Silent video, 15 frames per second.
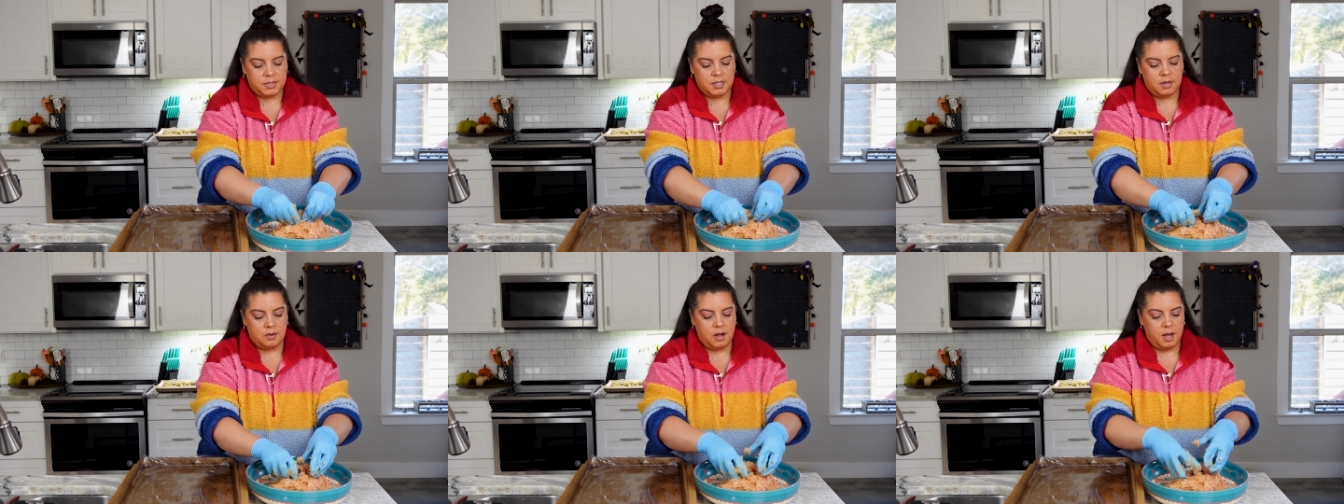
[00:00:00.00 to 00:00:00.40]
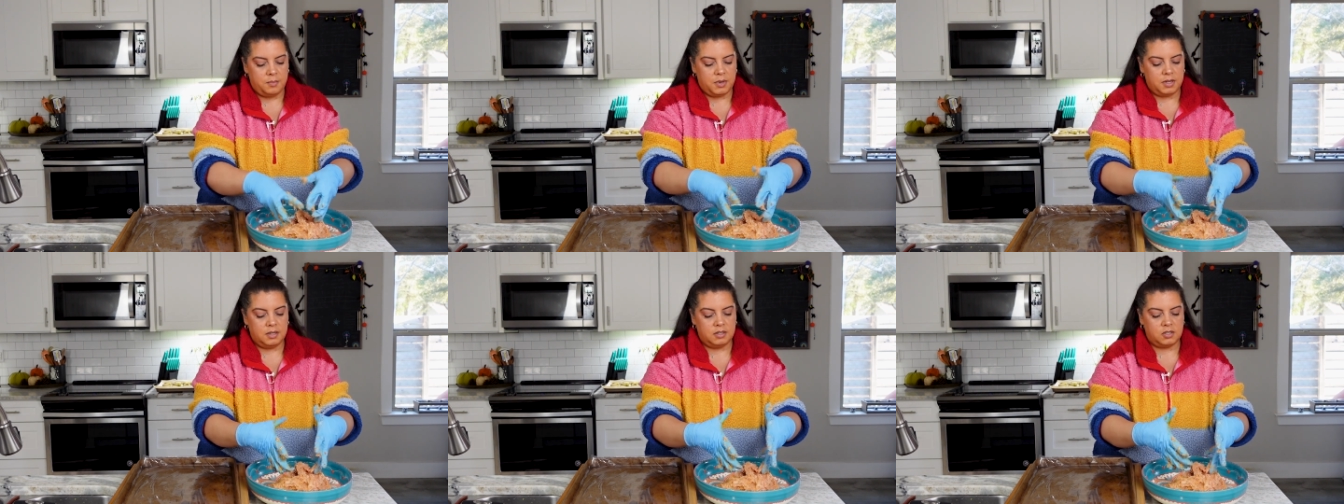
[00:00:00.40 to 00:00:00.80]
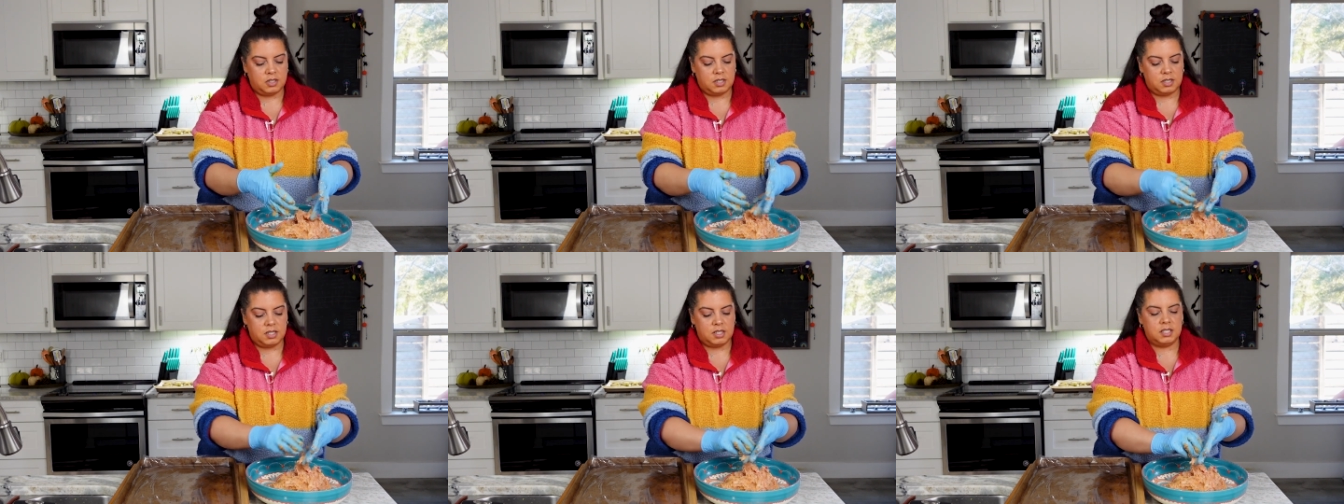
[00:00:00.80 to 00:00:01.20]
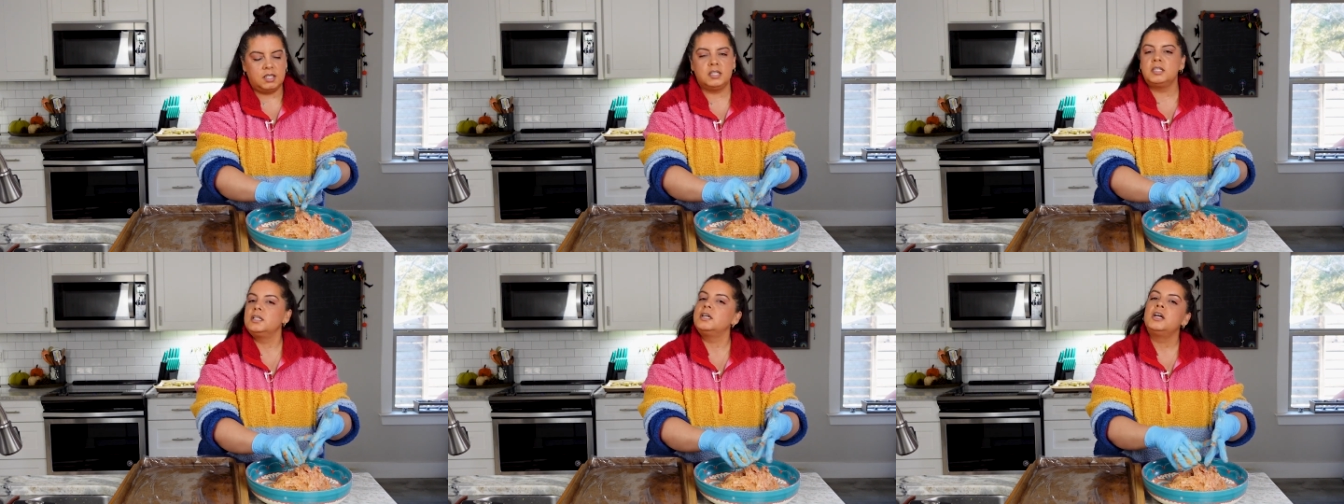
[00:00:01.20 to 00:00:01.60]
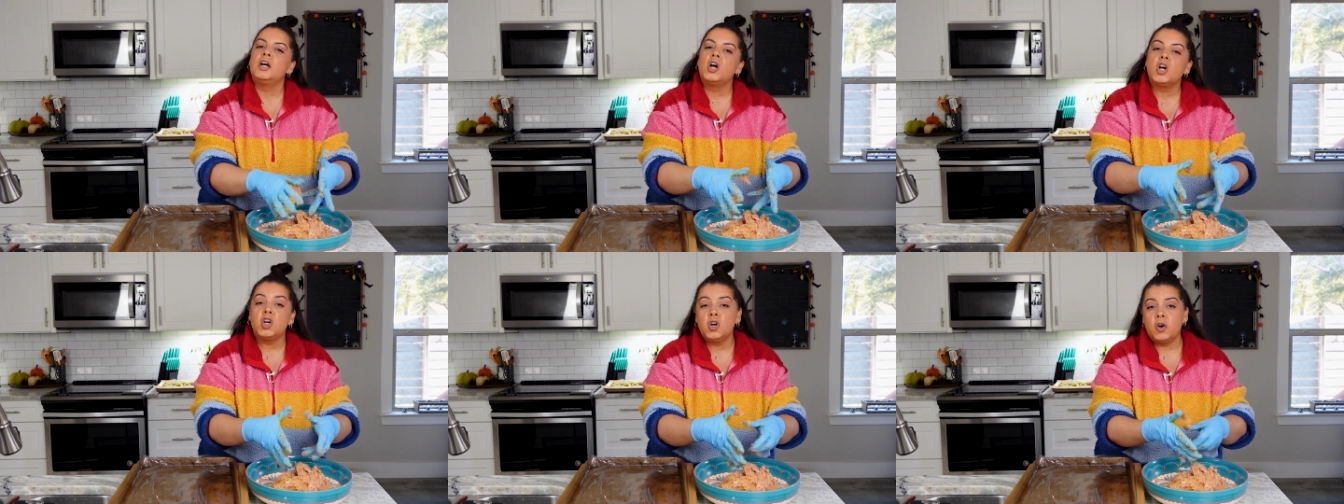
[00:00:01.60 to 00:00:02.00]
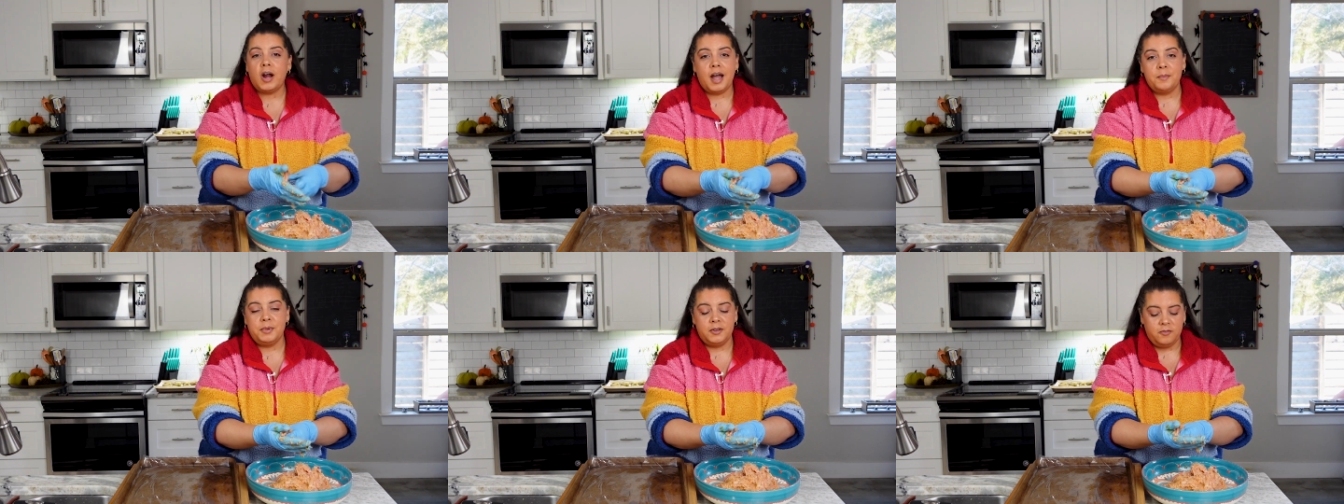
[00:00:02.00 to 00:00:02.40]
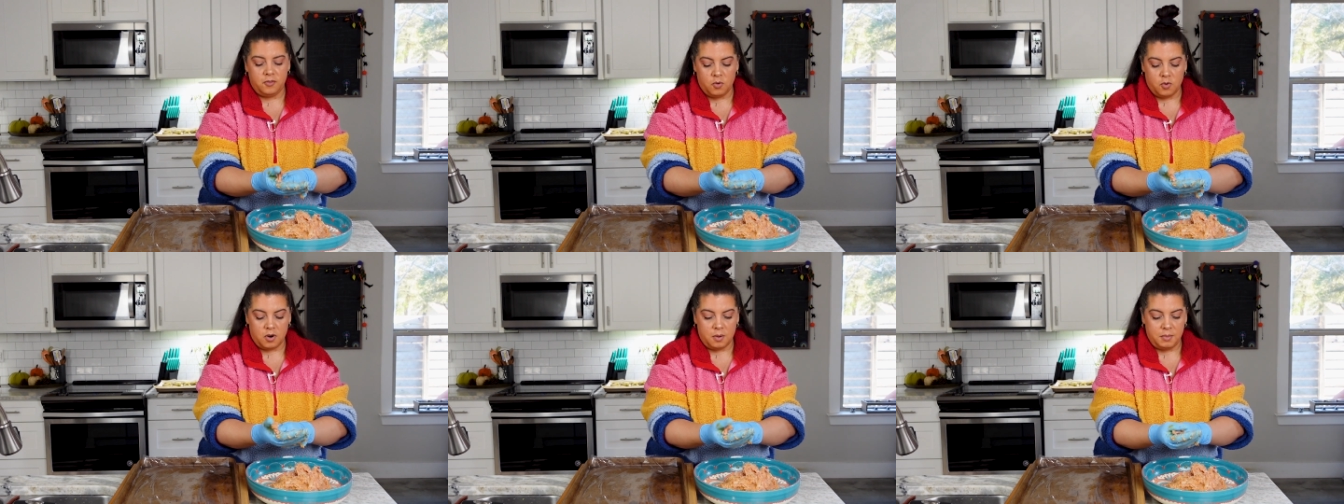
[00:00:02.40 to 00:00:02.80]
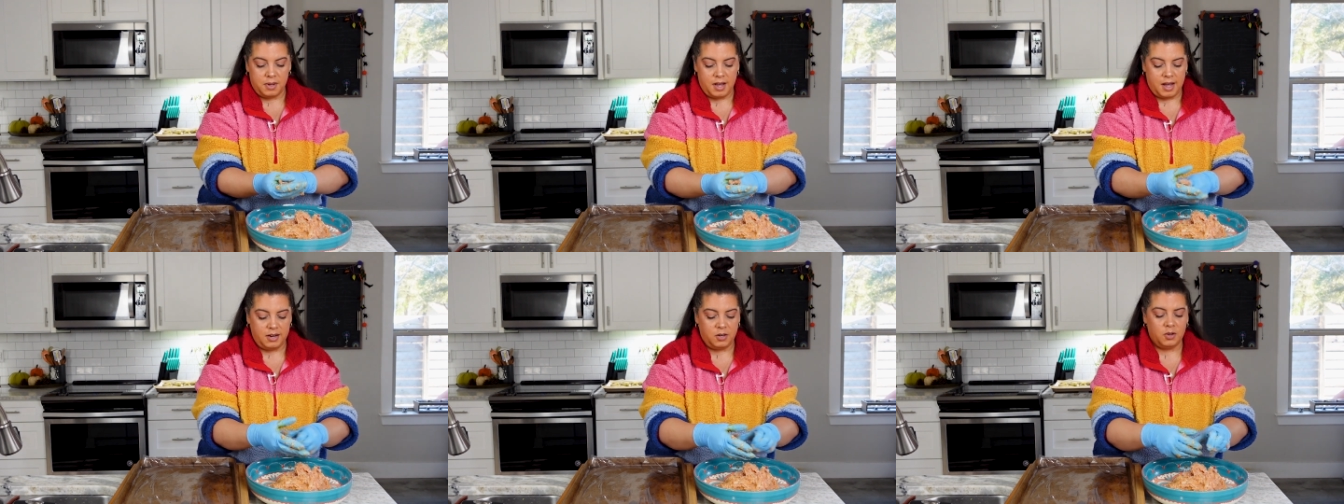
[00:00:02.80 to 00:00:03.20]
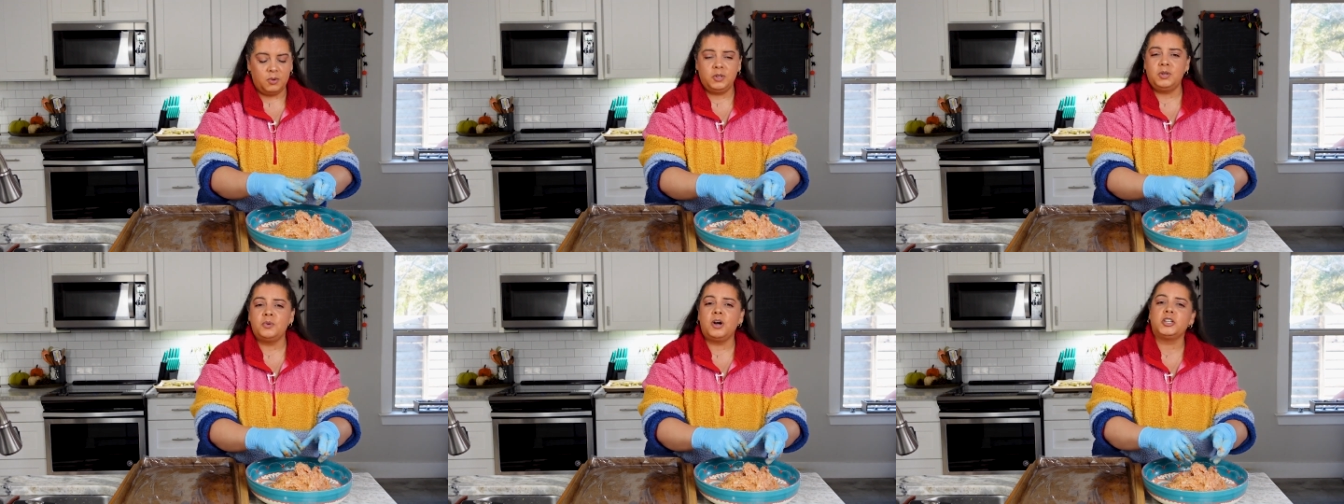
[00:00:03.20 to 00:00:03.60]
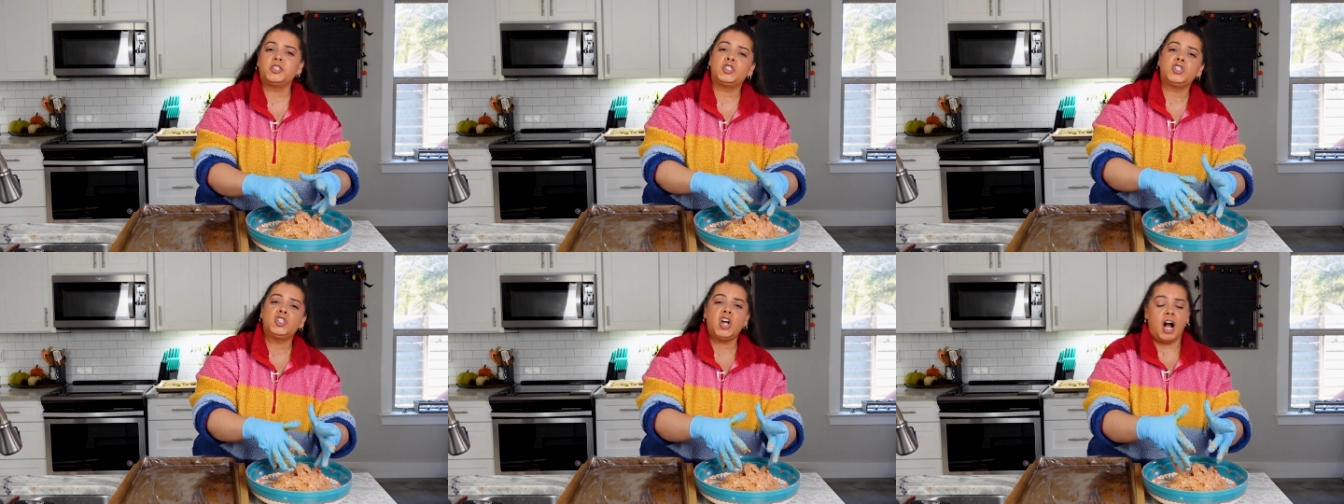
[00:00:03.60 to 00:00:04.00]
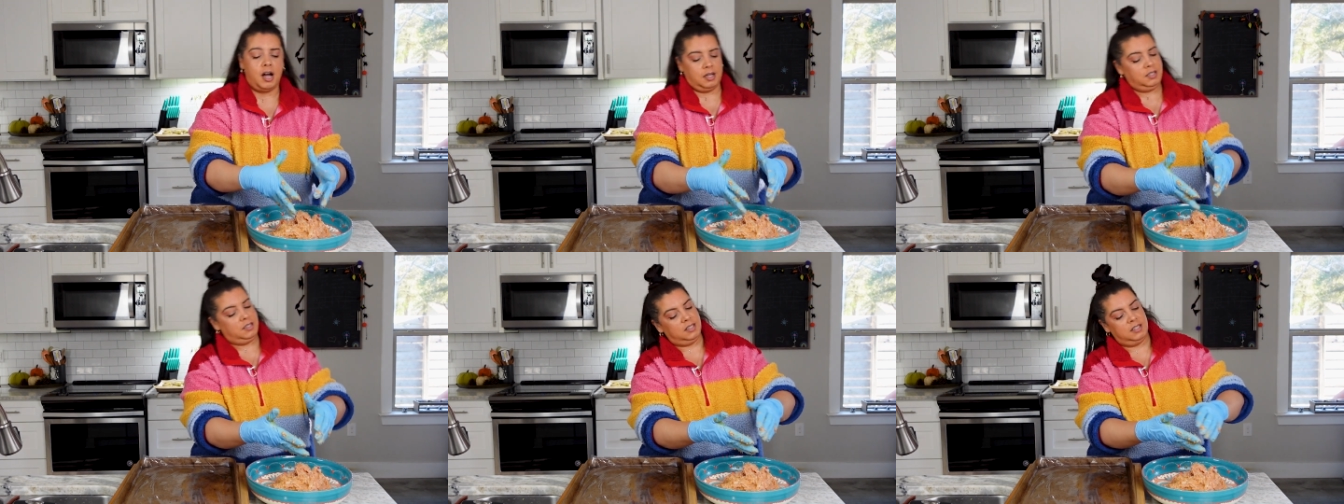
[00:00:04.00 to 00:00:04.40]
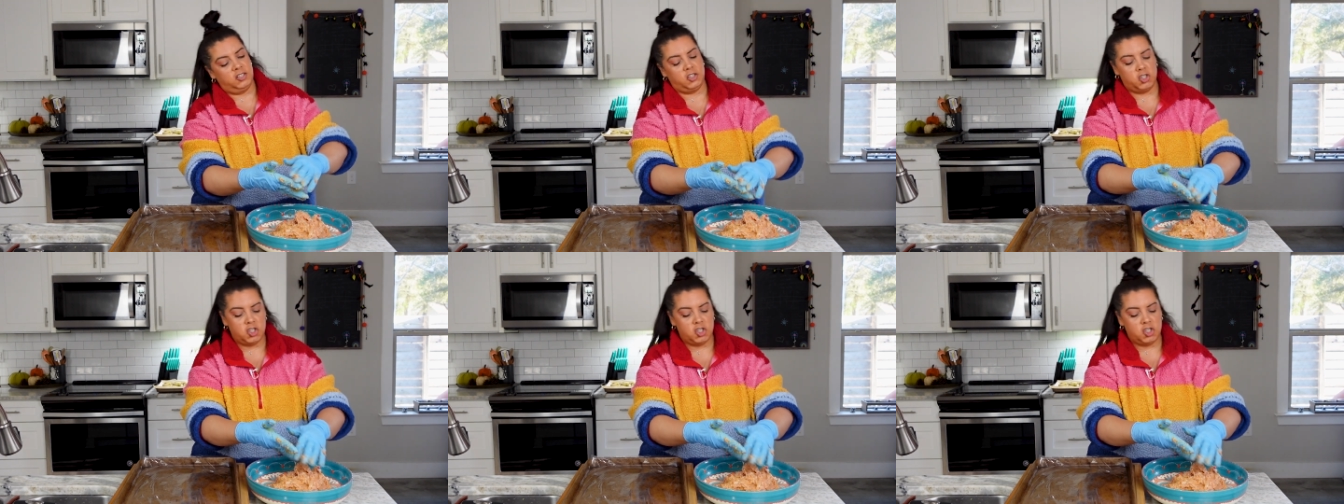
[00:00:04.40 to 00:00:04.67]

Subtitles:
So I'm gonna just grab and form. I know you are shocked.